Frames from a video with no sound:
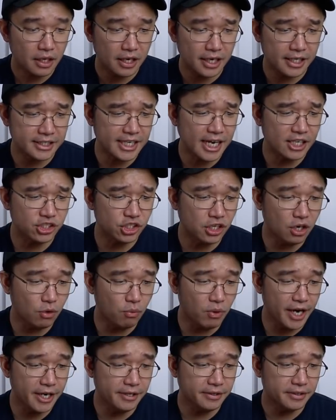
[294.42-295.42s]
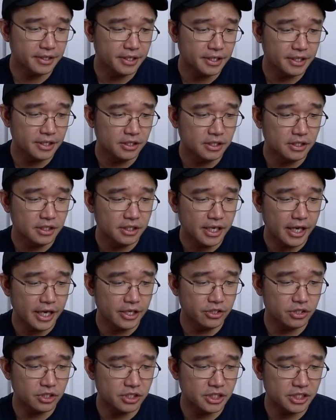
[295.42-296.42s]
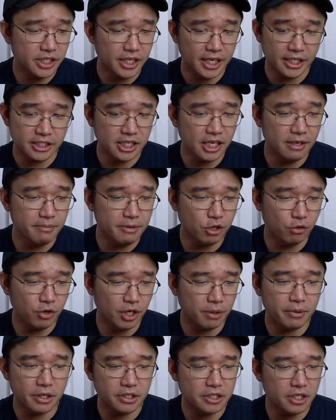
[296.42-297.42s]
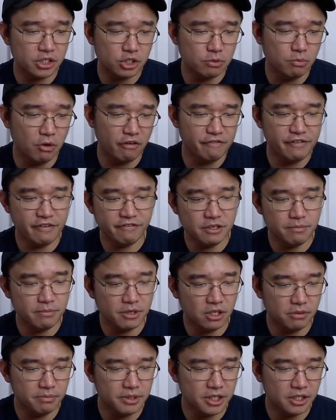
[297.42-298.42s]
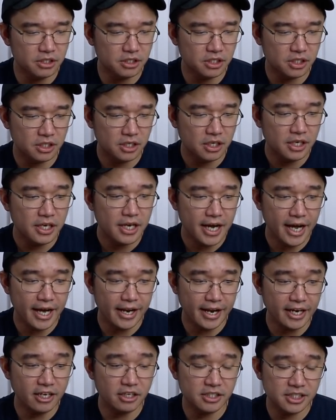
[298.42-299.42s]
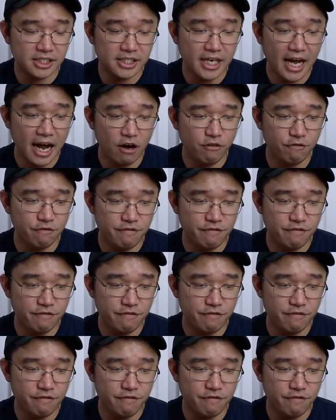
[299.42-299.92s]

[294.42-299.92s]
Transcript: It's etching away and you can see it's gonna be quick because it's small, 15 millimeters. And I could see how